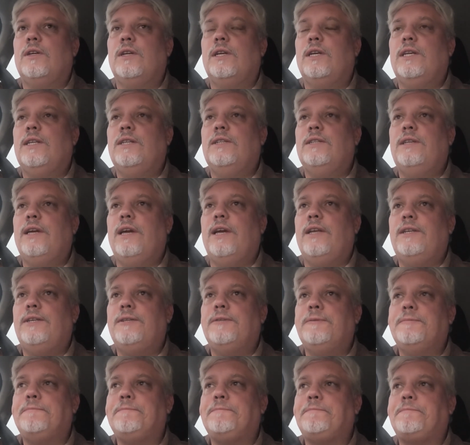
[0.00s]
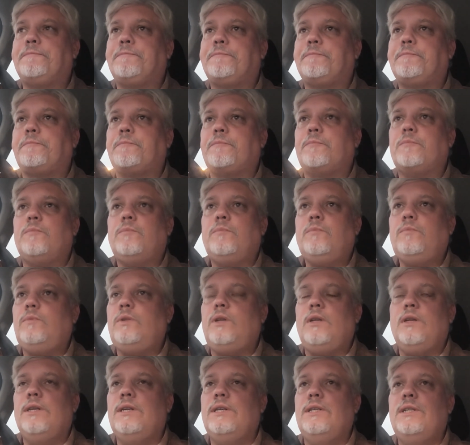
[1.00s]
in debt,
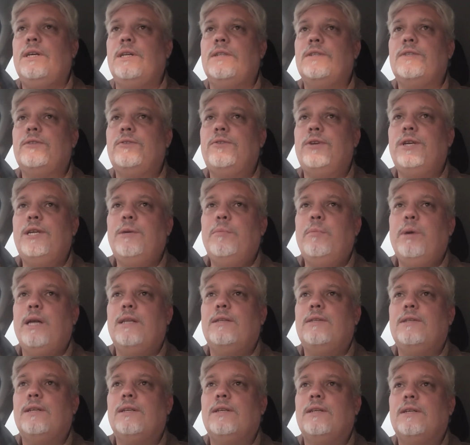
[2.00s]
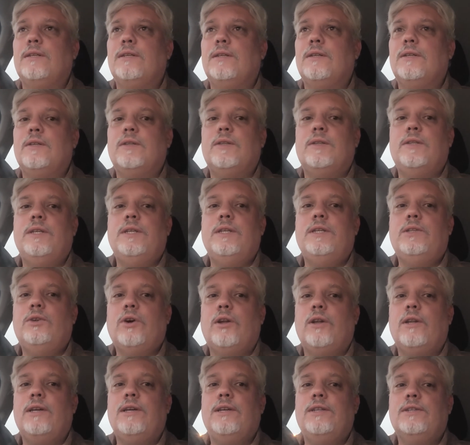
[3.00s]
it doesn't really matter. The
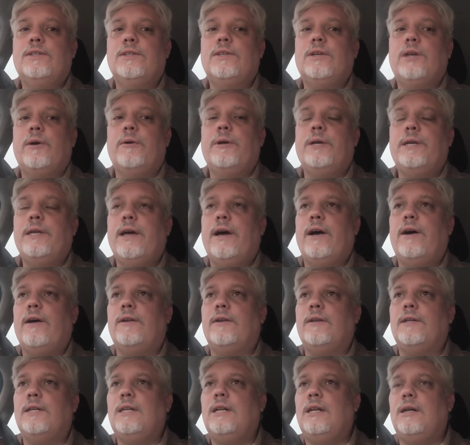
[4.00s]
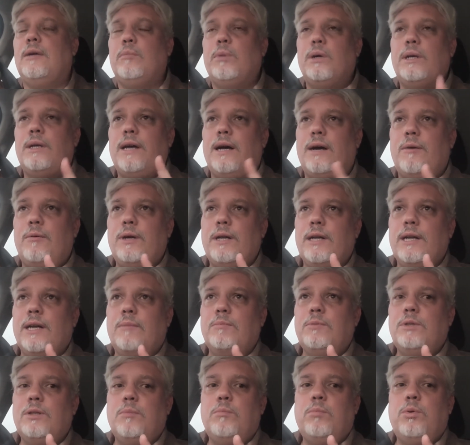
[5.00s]
dollar isn't going down. But now I want to
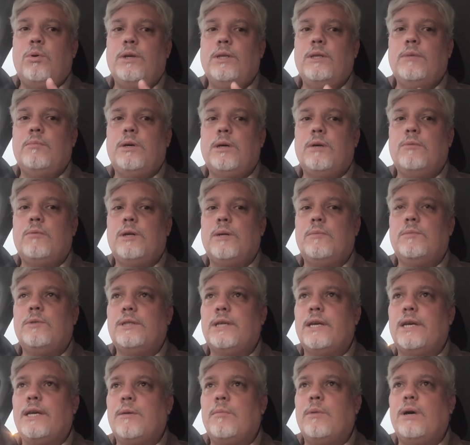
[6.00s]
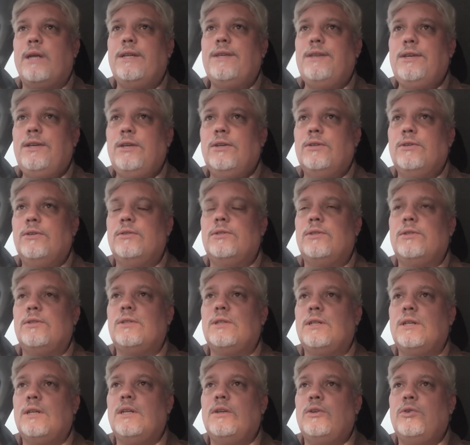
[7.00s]
come to the point about what I'm saying about yield.
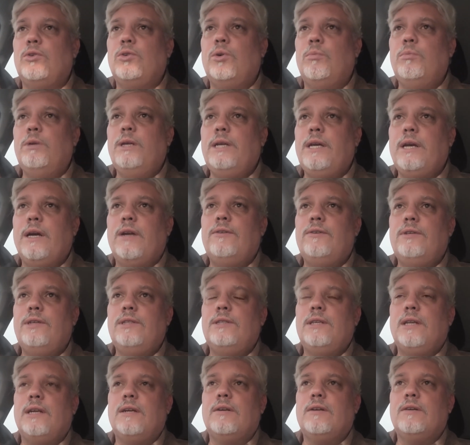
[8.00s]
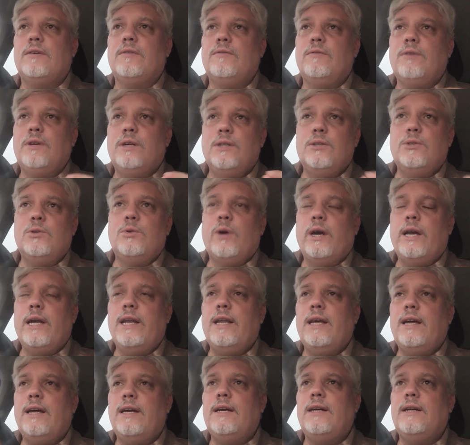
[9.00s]
Normally in countries like
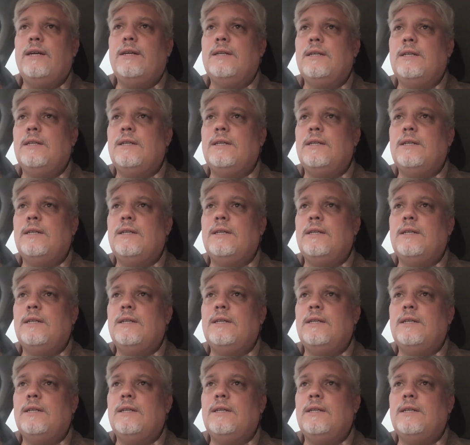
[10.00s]
Venezuela,